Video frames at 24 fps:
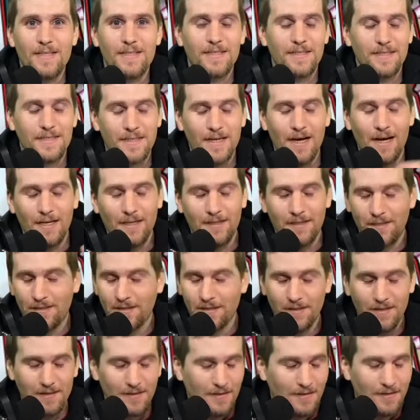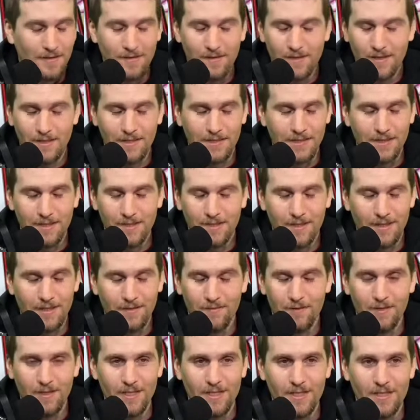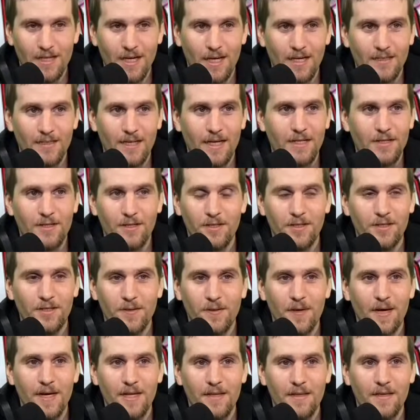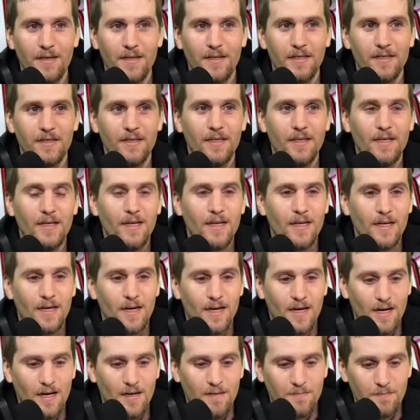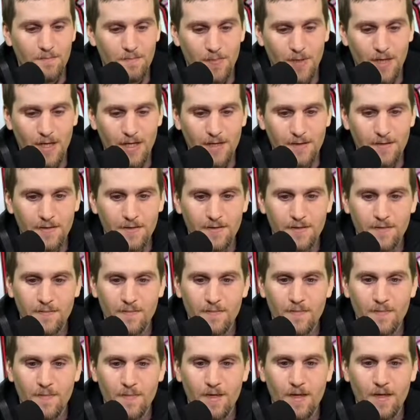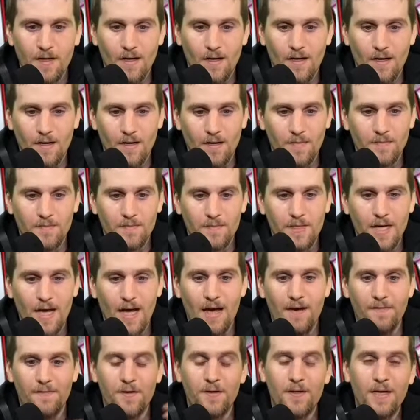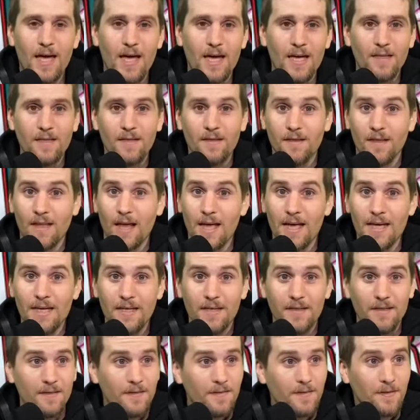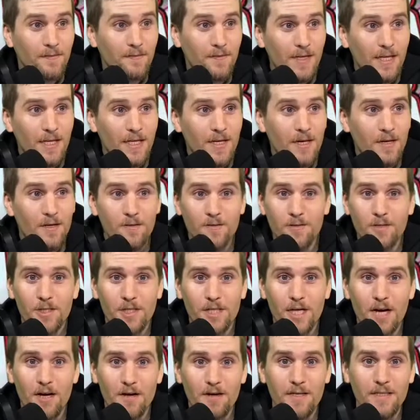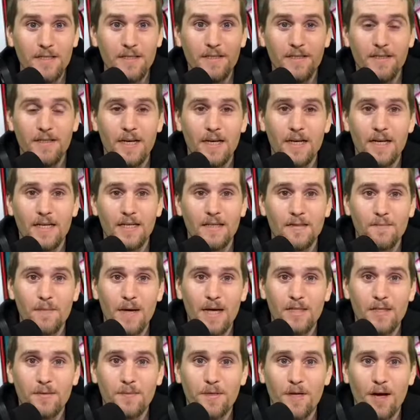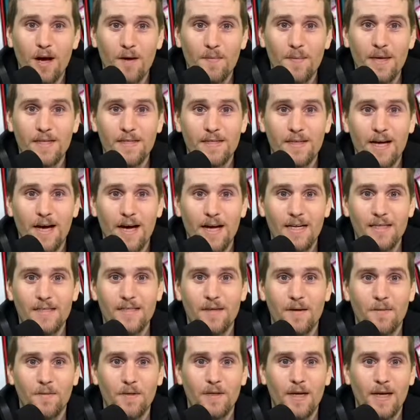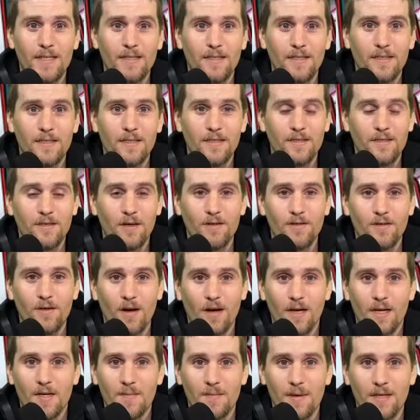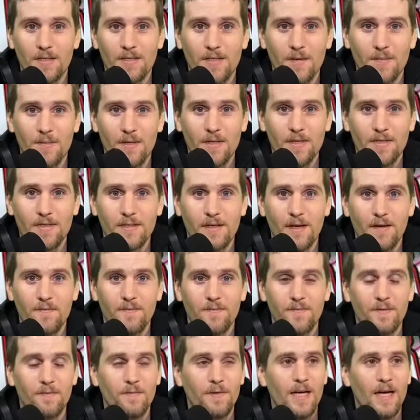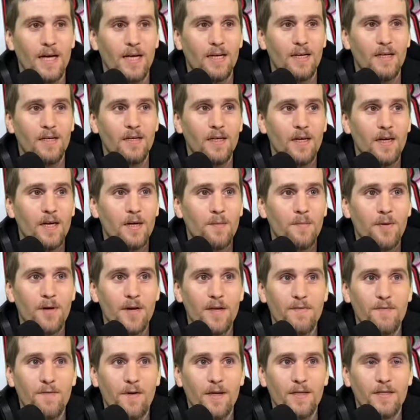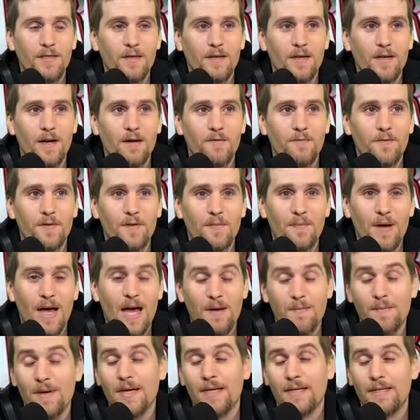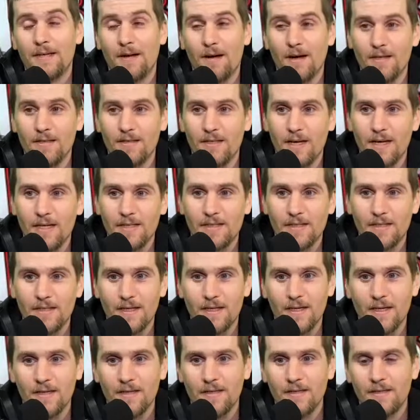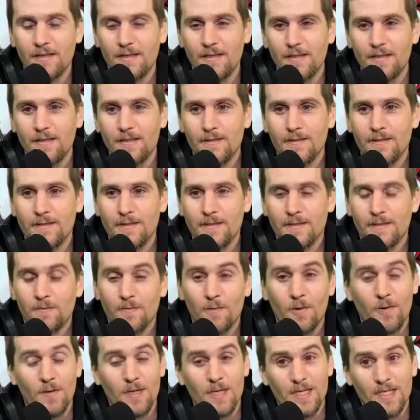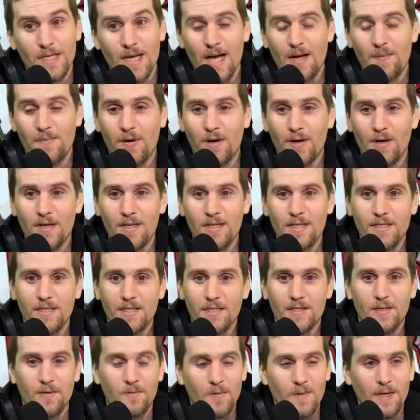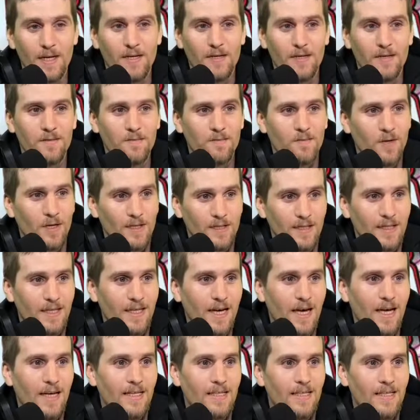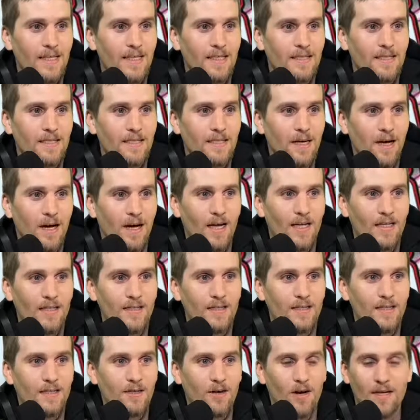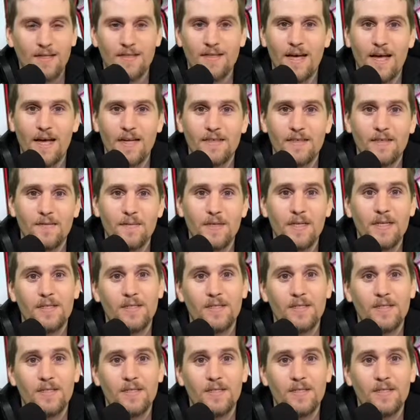It sucked. It really sucked. I couldn't do anything. Yeah, if you can, like the video, share it, and make some comments, guys. I would like to start talking about some of this stuff. We had a pretty fun turnout for the Batman contest. Only sad part is the winner, once again, has not contacted me.